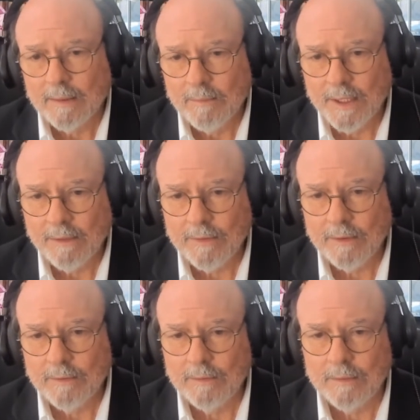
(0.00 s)
But if
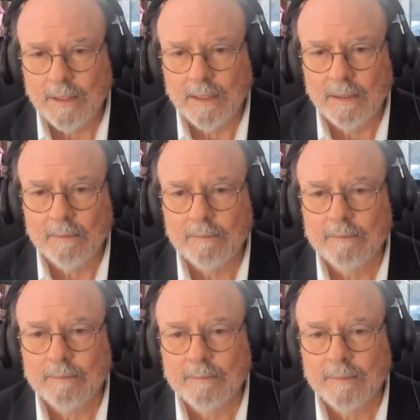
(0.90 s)
you
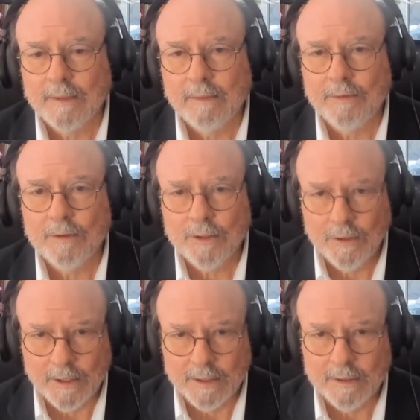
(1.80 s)

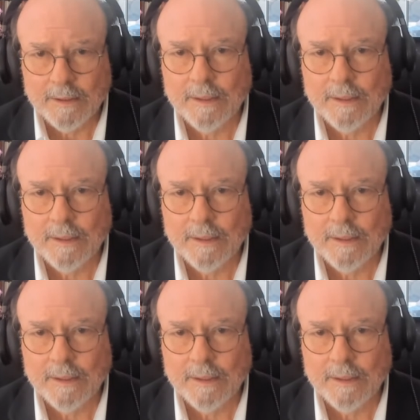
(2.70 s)
could